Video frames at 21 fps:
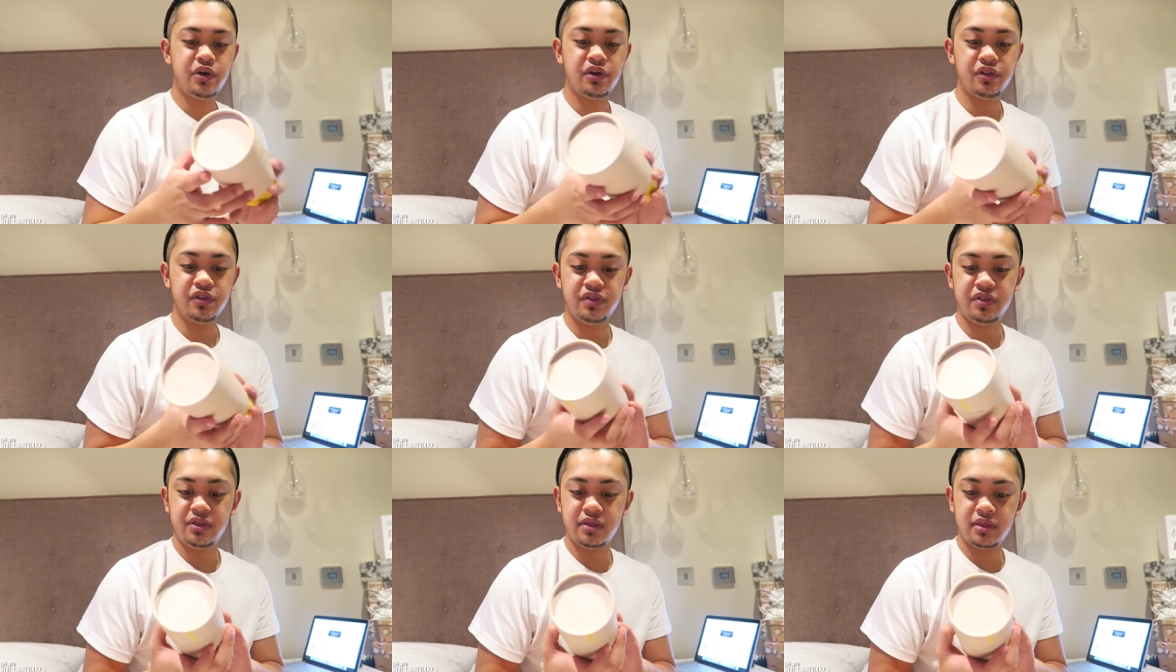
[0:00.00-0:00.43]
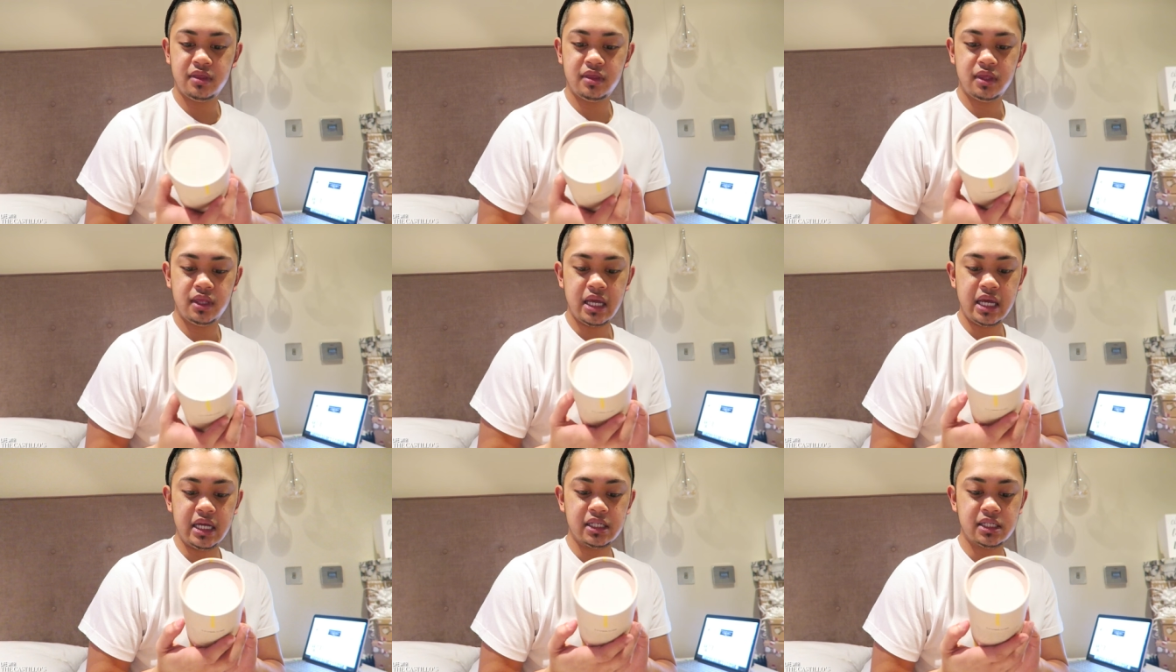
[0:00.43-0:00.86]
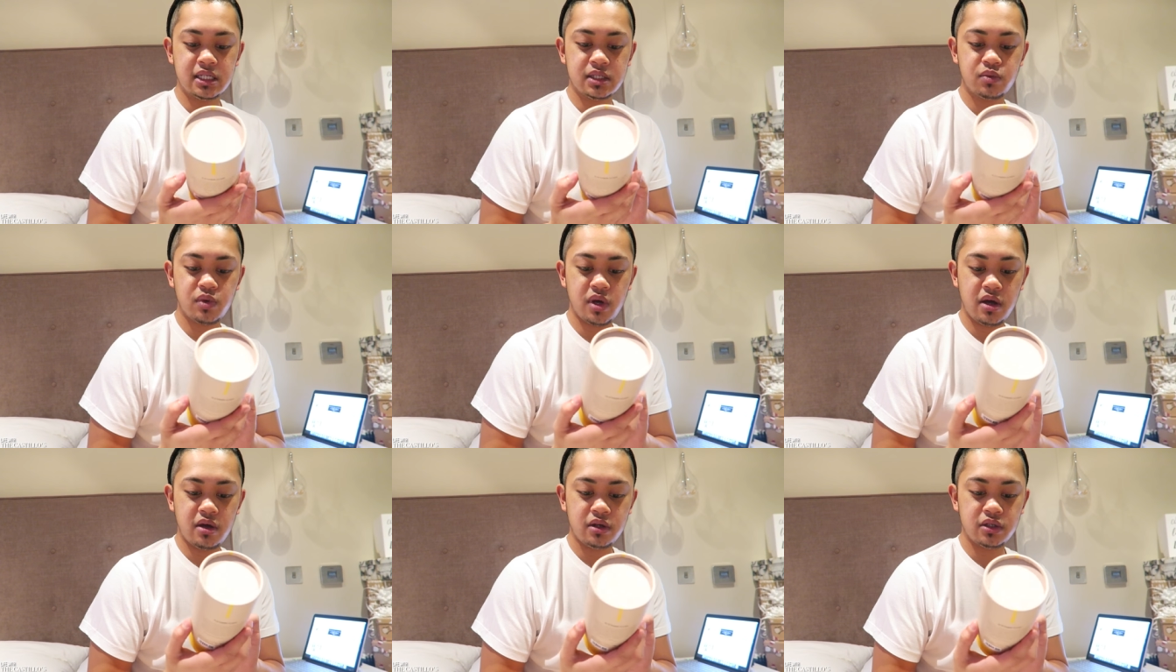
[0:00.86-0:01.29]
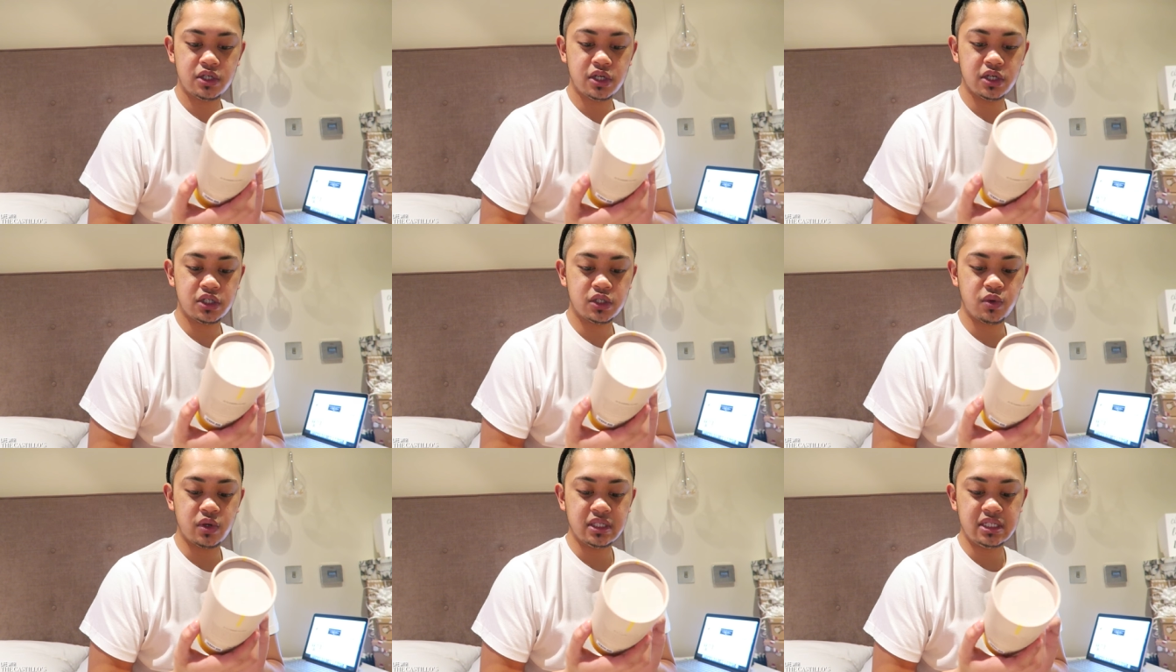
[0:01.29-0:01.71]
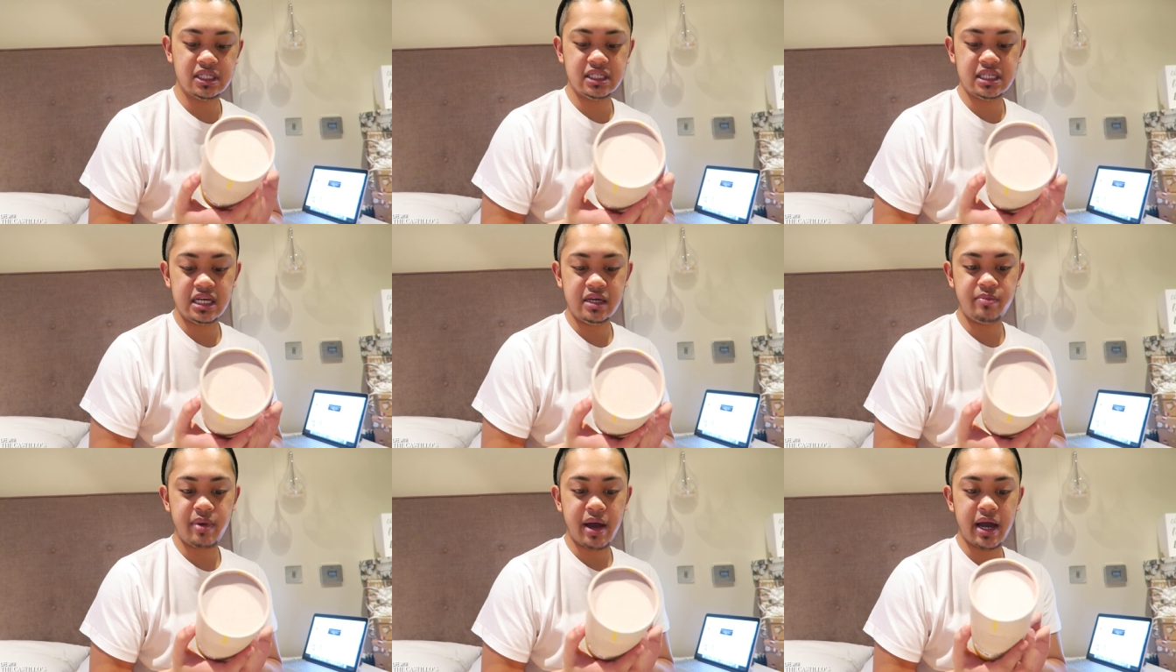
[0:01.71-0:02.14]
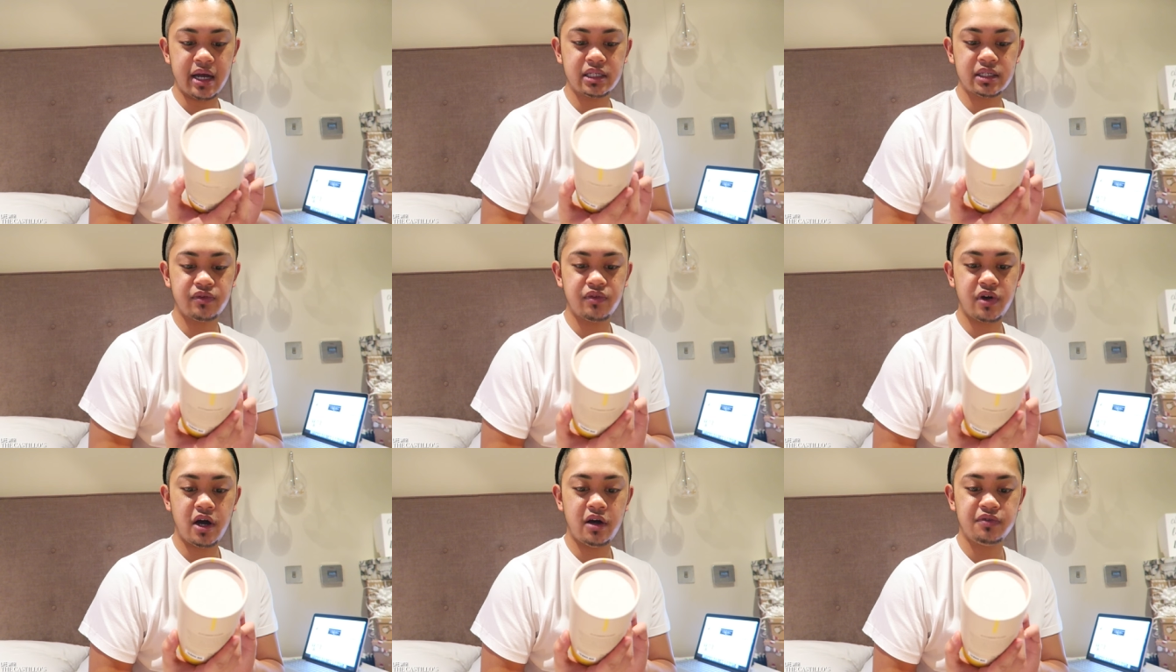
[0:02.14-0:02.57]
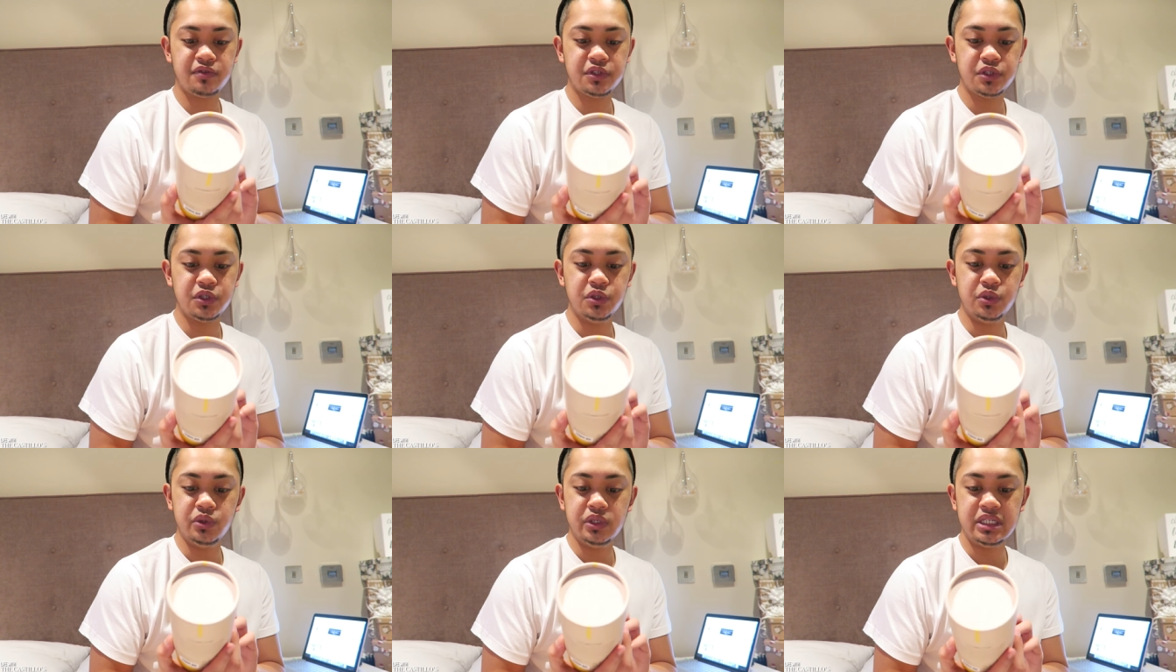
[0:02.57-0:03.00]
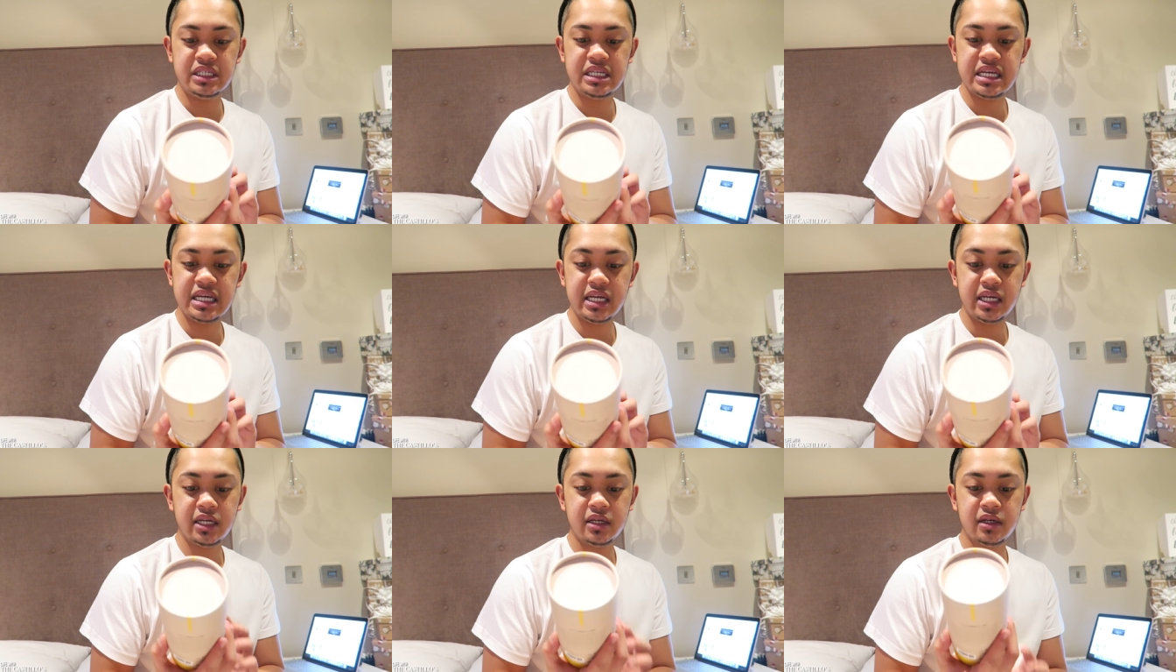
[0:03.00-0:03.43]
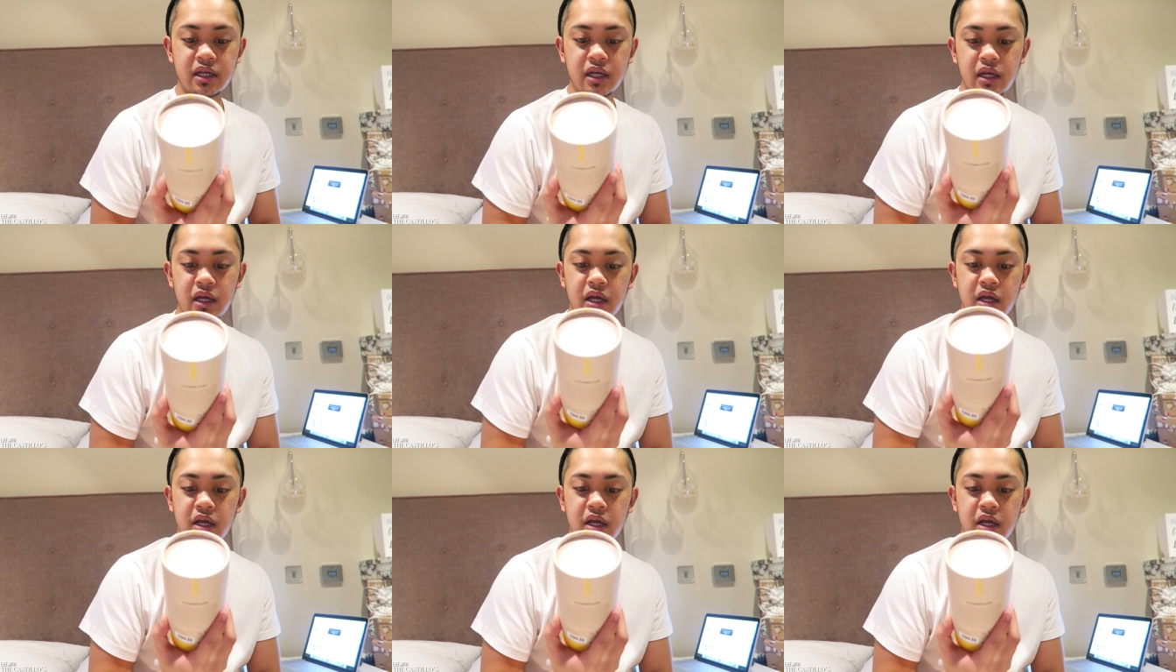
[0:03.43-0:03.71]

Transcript: we got these as well. So it's twenty tea bags of afternoon tea,